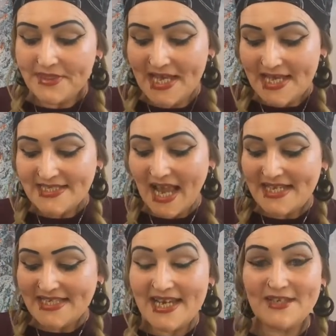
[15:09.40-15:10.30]
this
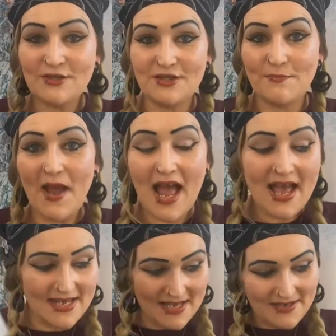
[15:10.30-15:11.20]
I didn't
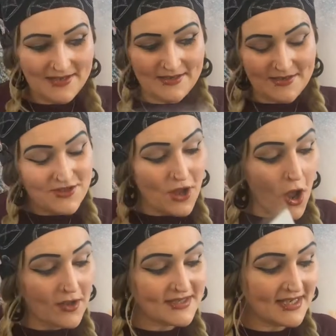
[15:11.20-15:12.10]
buy.
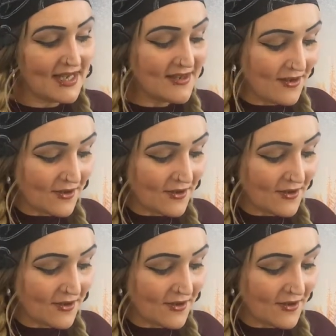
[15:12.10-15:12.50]
Naughty.